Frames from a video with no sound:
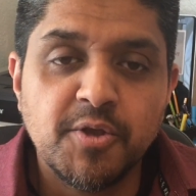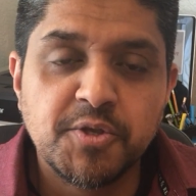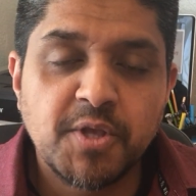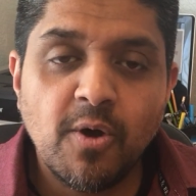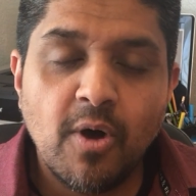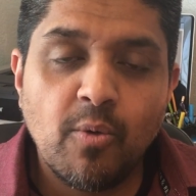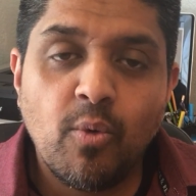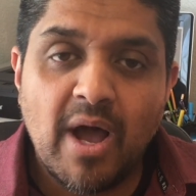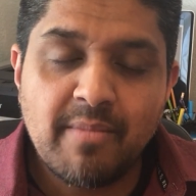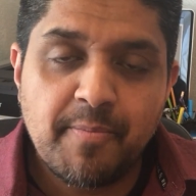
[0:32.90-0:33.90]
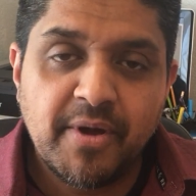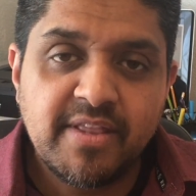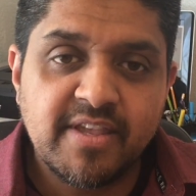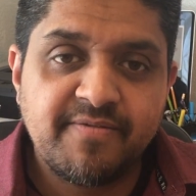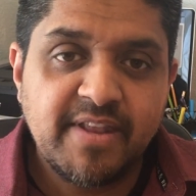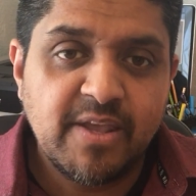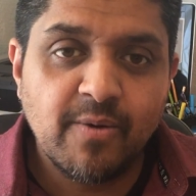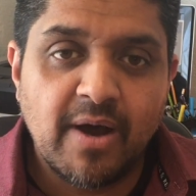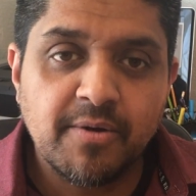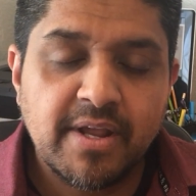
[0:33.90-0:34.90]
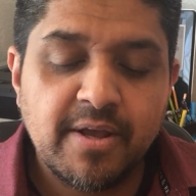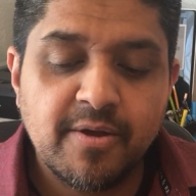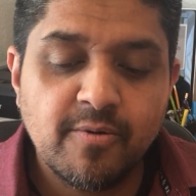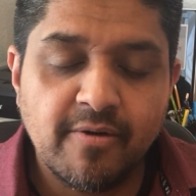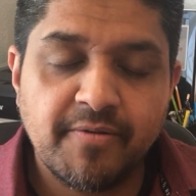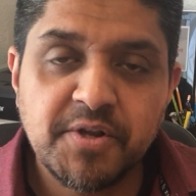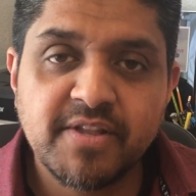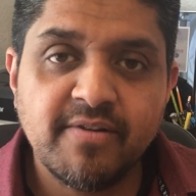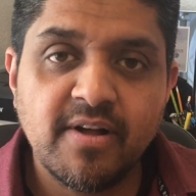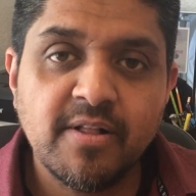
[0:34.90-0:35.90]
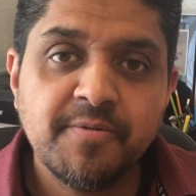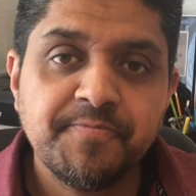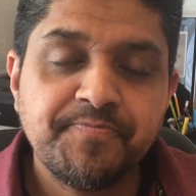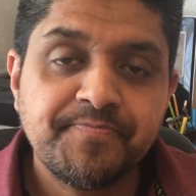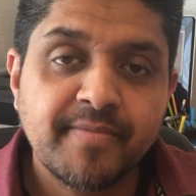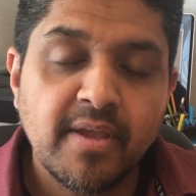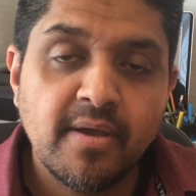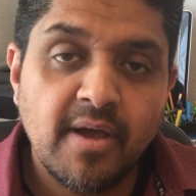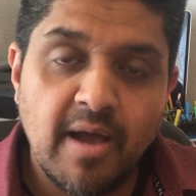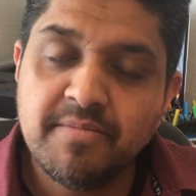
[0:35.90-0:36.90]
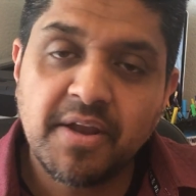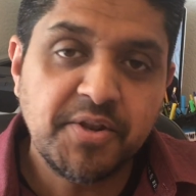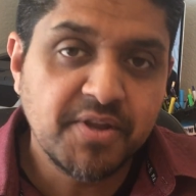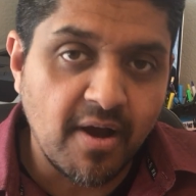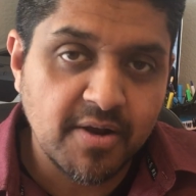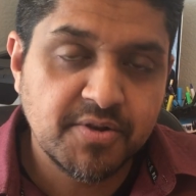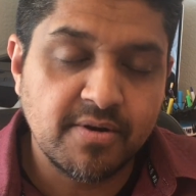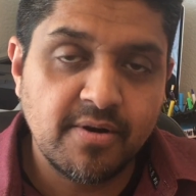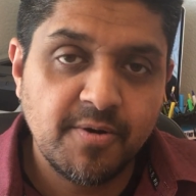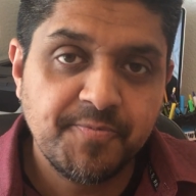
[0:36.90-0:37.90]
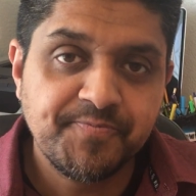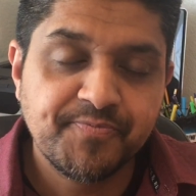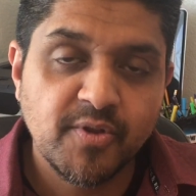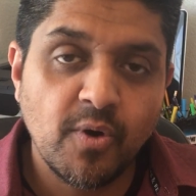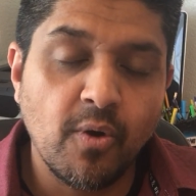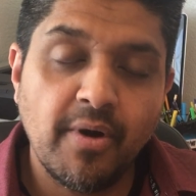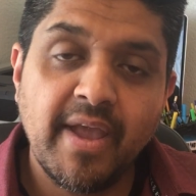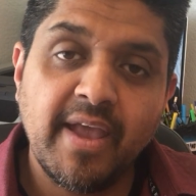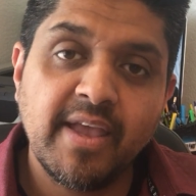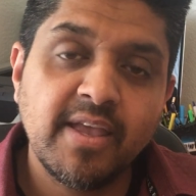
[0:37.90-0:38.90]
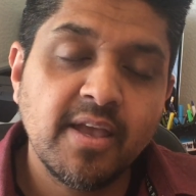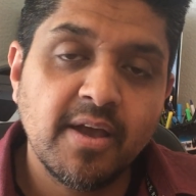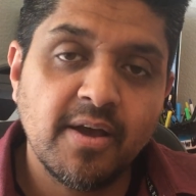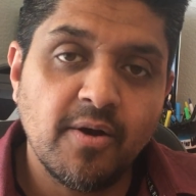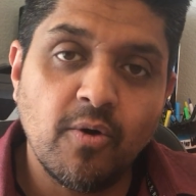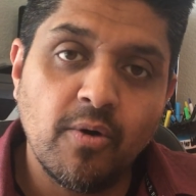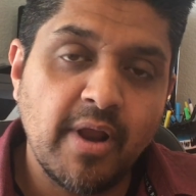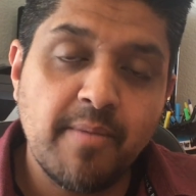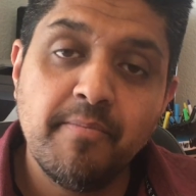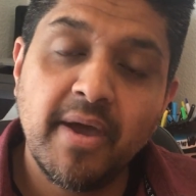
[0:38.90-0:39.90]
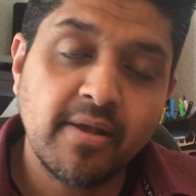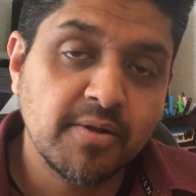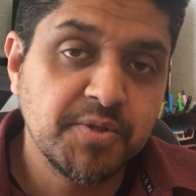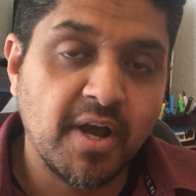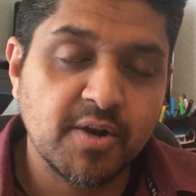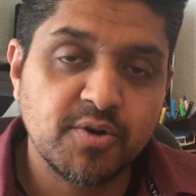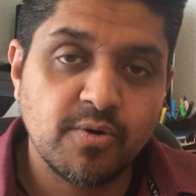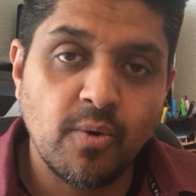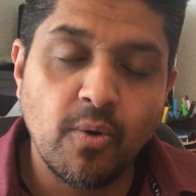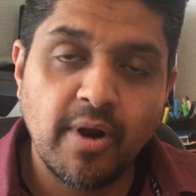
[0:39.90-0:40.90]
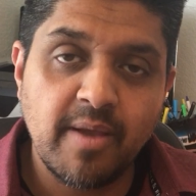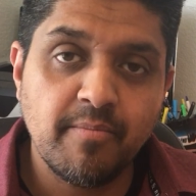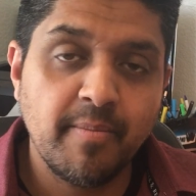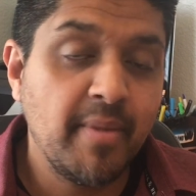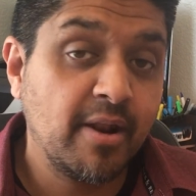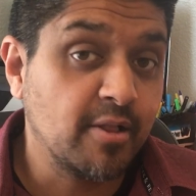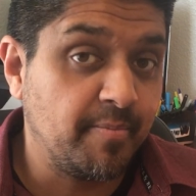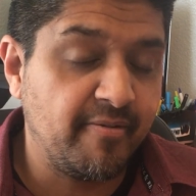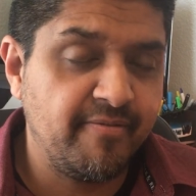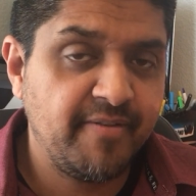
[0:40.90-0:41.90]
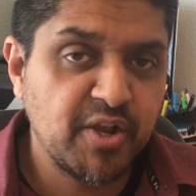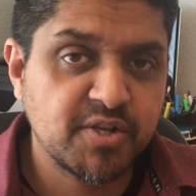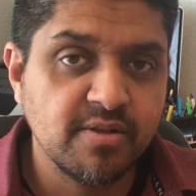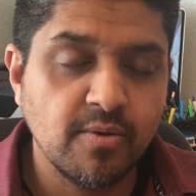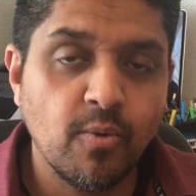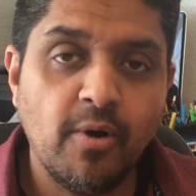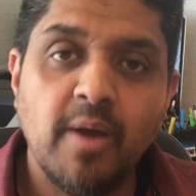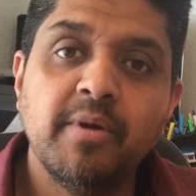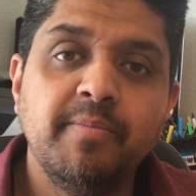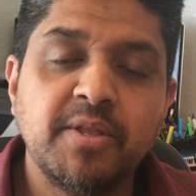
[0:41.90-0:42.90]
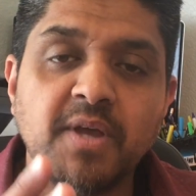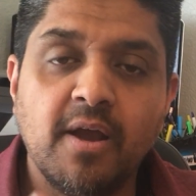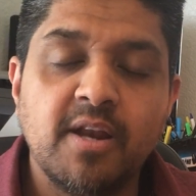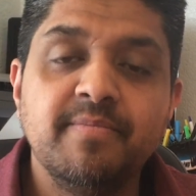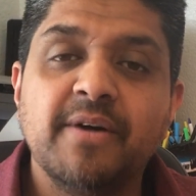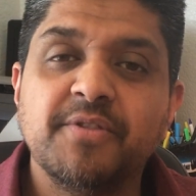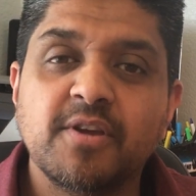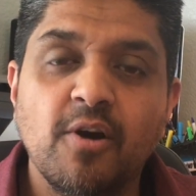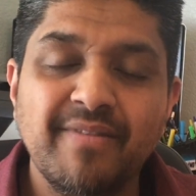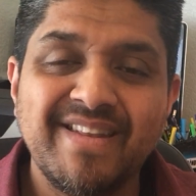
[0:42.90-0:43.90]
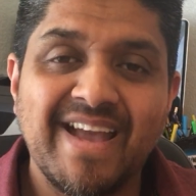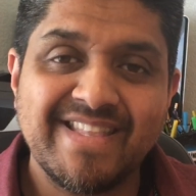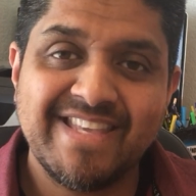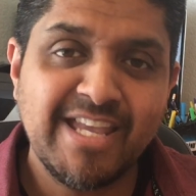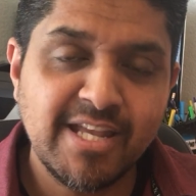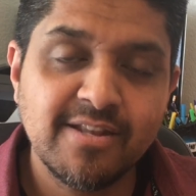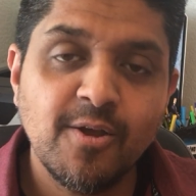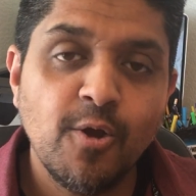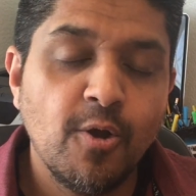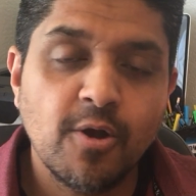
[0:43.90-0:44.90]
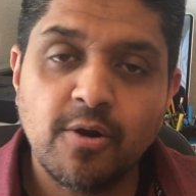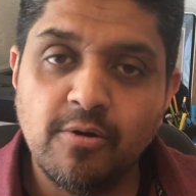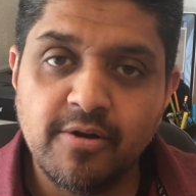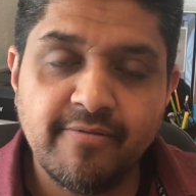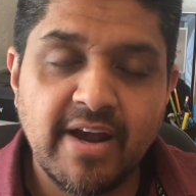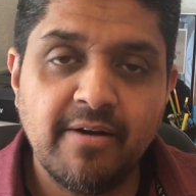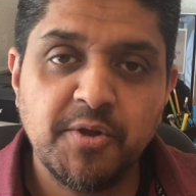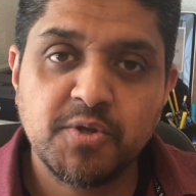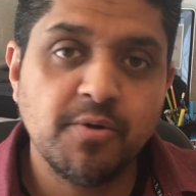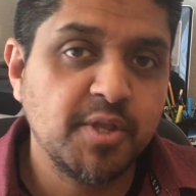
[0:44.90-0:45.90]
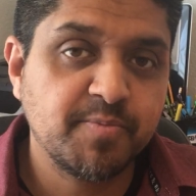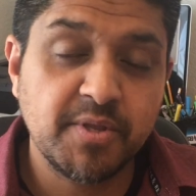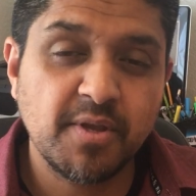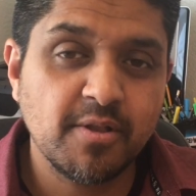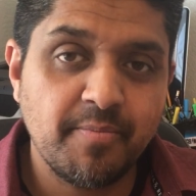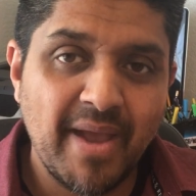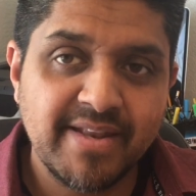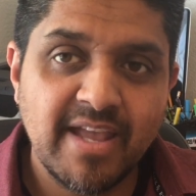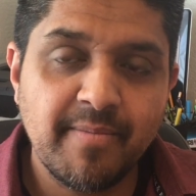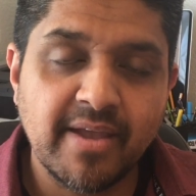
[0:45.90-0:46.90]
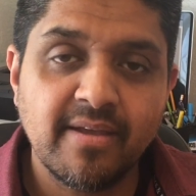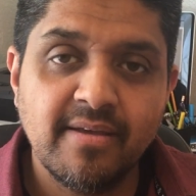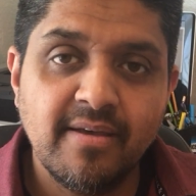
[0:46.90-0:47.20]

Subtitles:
So why am I putting this video out? Well, first of all, I'm not a doctor or a medical doctor or a medical professional where I'm going to be talking about the COVID-19 coronavirus or this particular pandemic.